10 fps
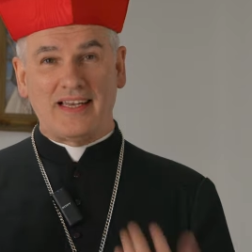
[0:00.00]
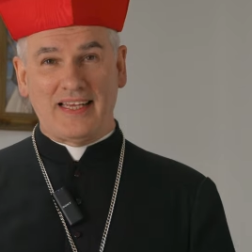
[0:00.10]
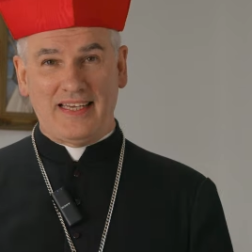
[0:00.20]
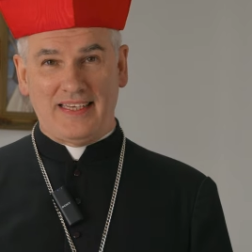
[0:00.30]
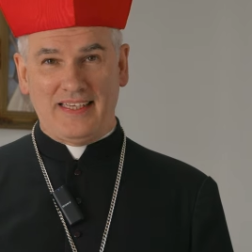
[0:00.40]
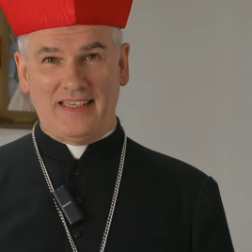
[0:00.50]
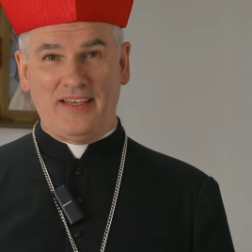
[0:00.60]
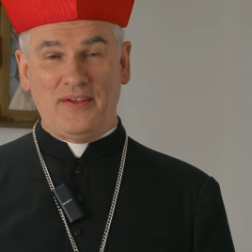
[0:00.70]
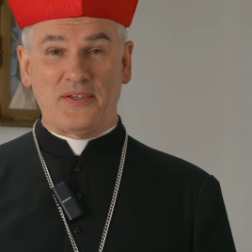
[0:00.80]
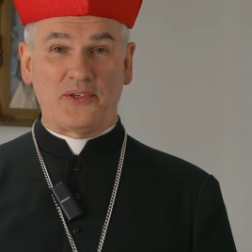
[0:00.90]
Lady.
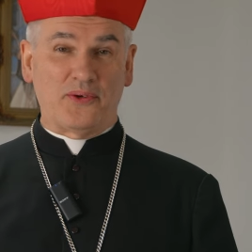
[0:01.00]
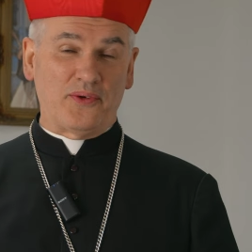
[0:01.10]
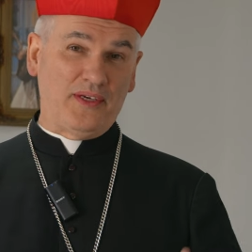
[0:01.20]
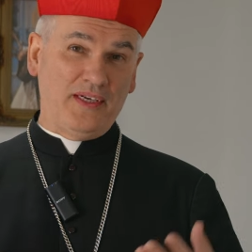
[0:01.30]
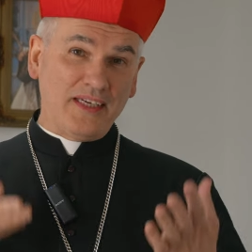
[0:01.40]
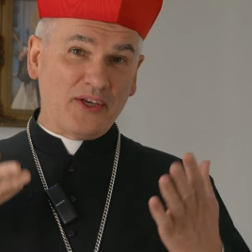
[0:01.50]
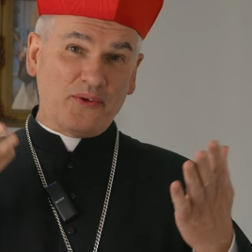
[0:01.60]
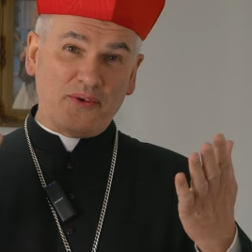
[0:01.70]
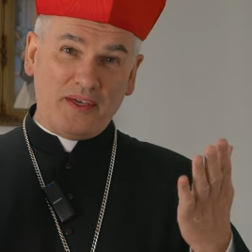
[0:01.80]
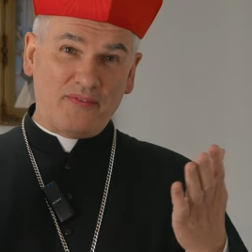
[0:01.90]
So, you
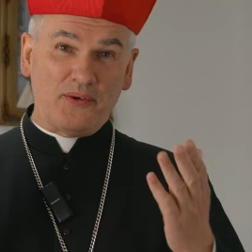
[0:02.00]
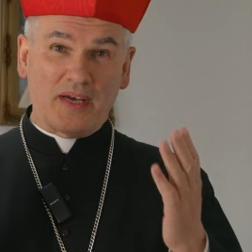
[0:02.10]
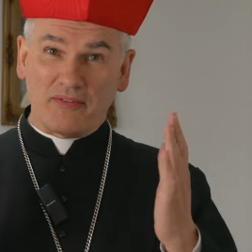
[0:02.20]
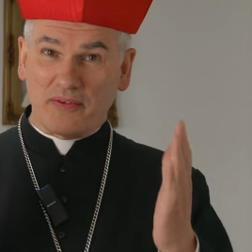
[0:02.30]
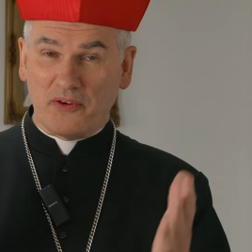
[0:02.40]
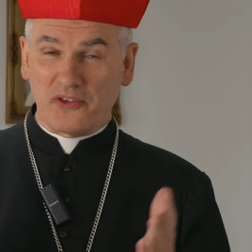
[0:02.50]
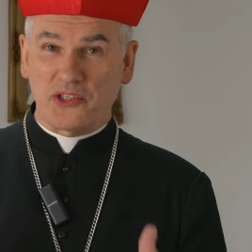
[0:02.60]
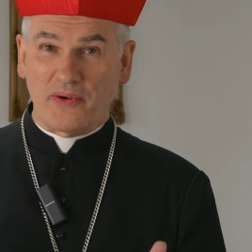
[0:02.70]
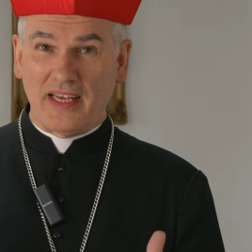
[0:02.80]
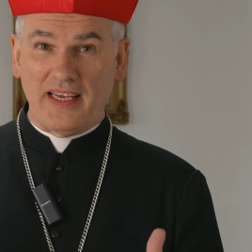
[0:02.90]
know, if you have devotion
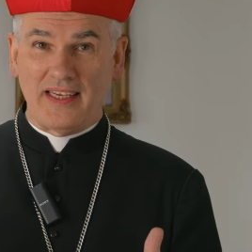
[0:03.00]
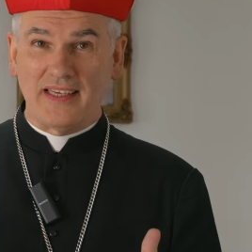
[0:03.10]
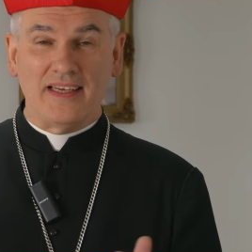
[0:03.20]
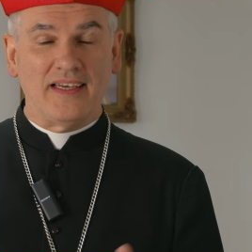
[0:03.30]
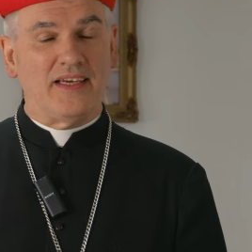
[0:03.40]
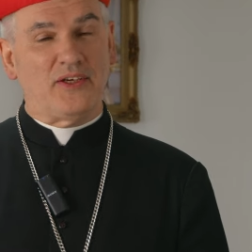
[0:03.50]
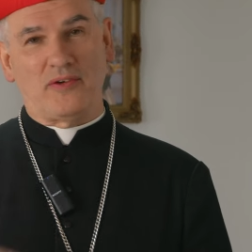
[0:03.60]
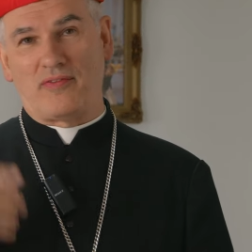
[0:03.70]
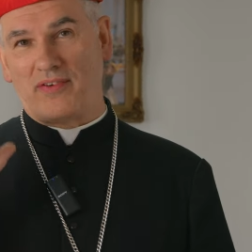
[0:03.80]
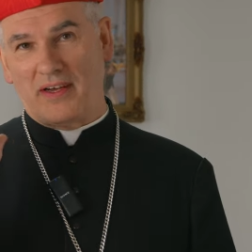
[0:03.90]
to Our Lady,
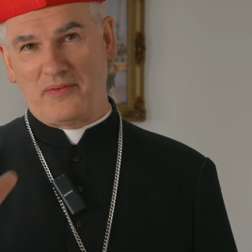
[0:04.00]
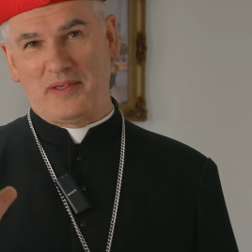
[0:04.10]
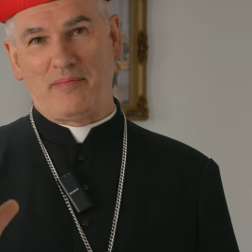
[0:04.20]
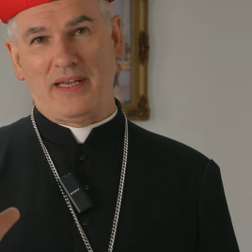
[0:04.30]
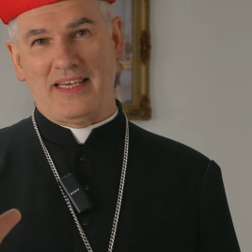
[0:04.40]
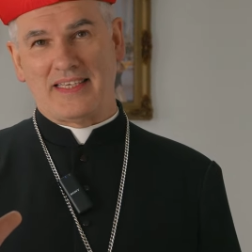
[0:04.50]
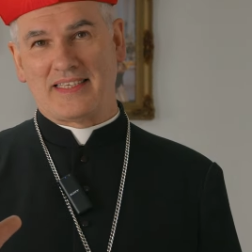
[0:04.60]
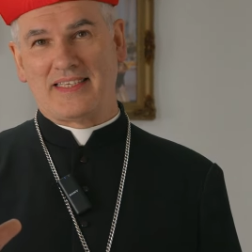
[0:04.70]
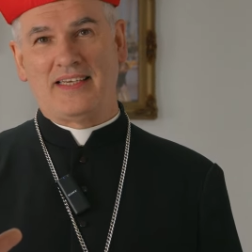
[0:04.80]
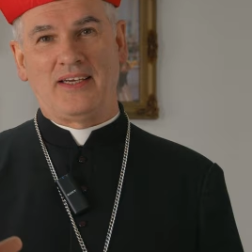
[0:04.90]
you've found the
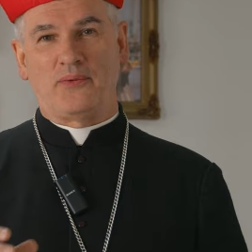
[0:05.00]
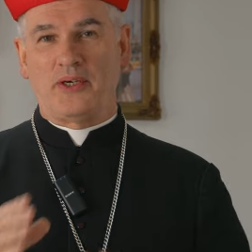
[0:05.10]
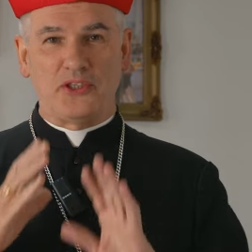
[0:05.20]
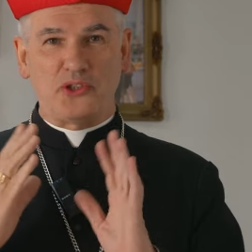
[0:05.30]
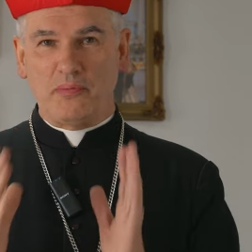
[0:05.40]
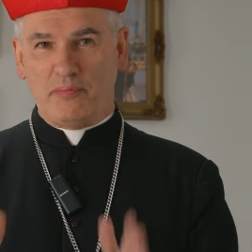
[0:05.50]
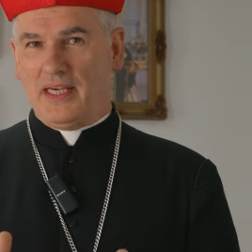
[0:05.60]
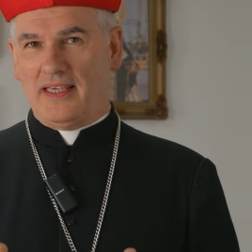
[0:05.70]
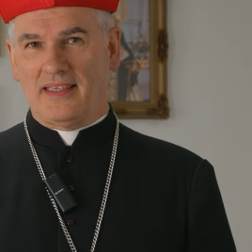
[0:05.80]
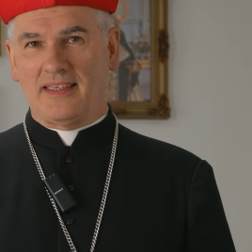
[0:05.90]
place where you should
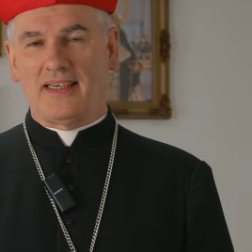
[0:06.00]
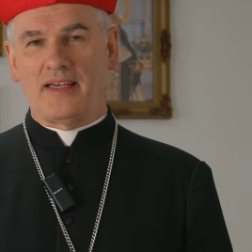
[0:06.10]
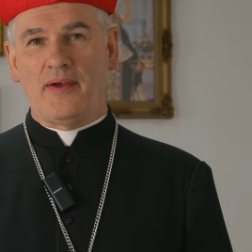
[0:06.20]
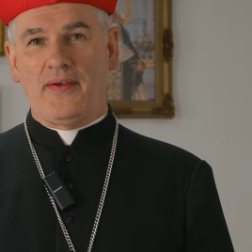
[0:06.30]
be. Eh?